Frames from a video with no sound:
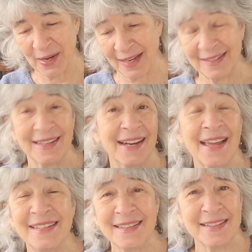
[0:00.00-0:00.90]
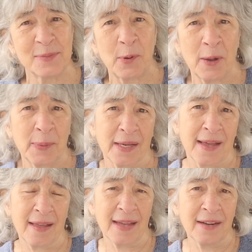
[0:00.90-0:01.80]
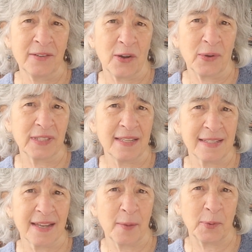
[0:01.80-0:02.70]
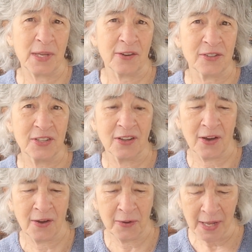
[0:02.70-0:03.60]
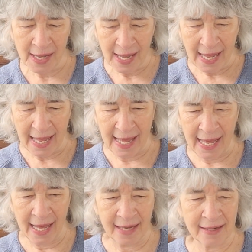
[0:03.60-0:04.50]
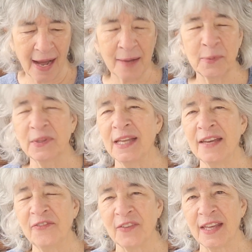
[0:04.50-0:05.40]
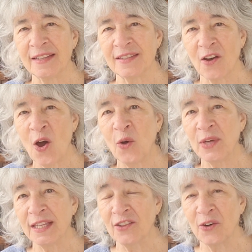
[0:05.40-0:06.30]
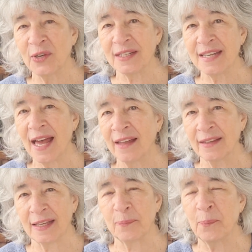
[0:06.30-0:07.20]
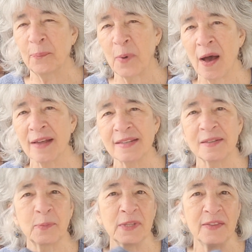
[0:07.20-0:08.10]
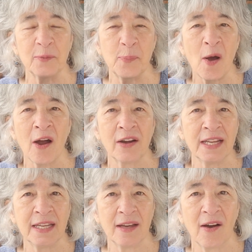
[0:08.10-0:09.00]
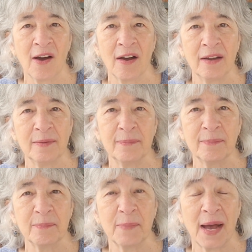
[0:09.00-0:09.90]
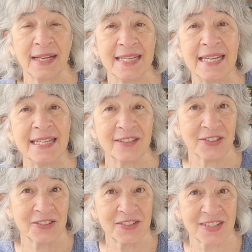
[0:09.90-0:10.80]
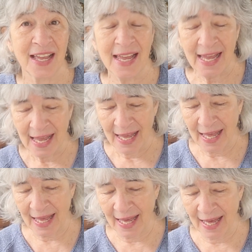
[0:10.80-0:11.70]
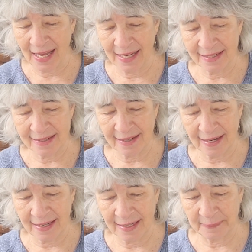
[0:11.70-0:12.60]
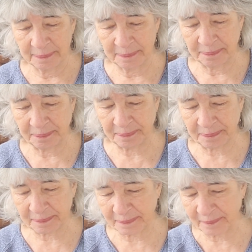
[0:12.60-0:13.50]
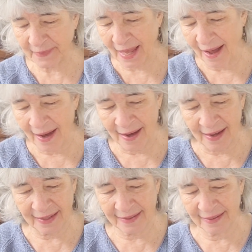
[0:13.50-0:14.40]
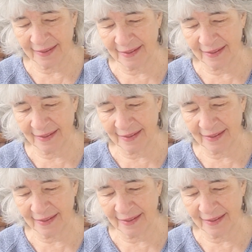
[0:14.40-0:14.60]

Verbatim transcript: one I did. I did this probably, I don't know, at least a couple years ago. And I believe it's a Joji Locatelli, possibly the party on my needles. And um, I